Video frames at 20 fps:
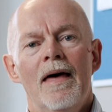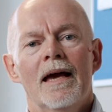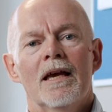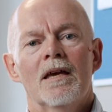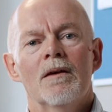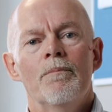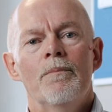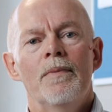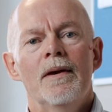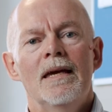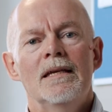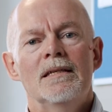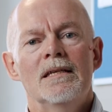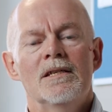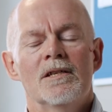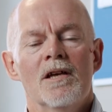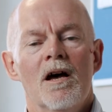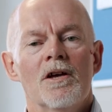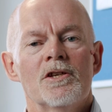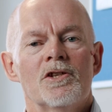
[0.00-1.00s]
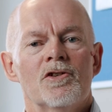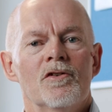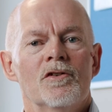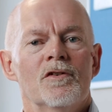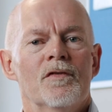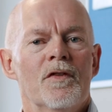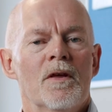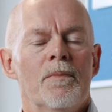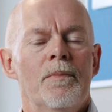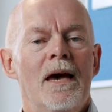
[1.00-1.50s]
That can be
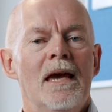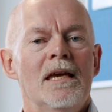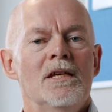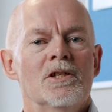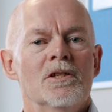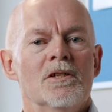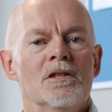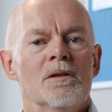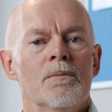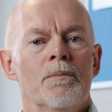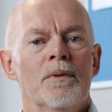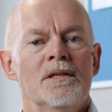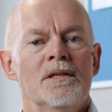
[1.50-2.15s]
disastrous for the patient and